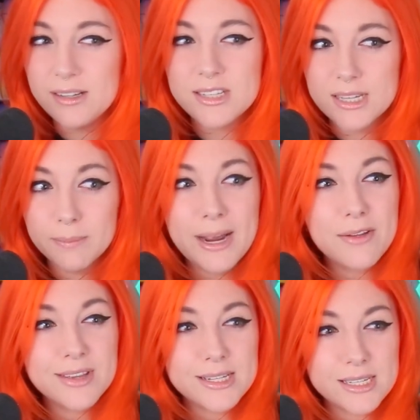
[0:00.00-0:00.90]
Somehow
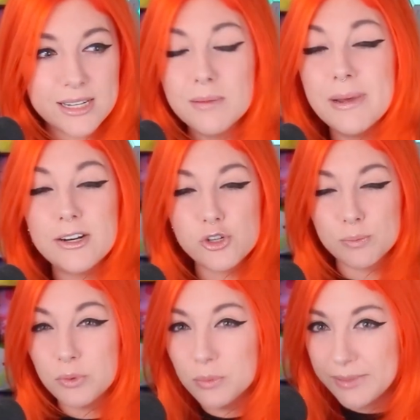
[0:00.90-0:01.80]
they still managed to
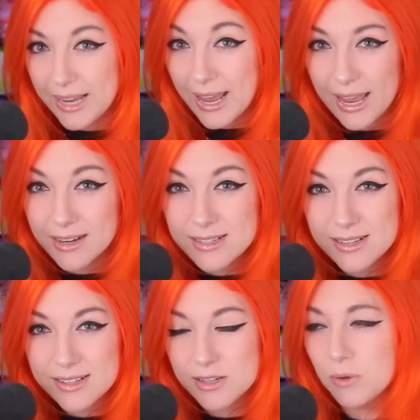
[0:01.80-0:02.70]
pull me into
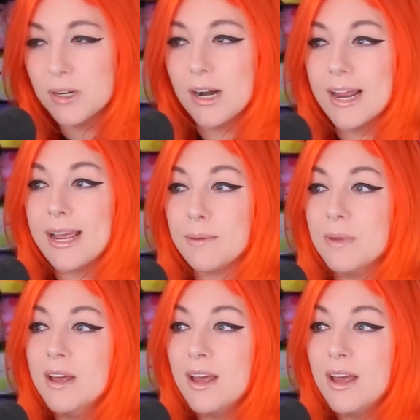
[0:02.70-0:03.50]
this horror game,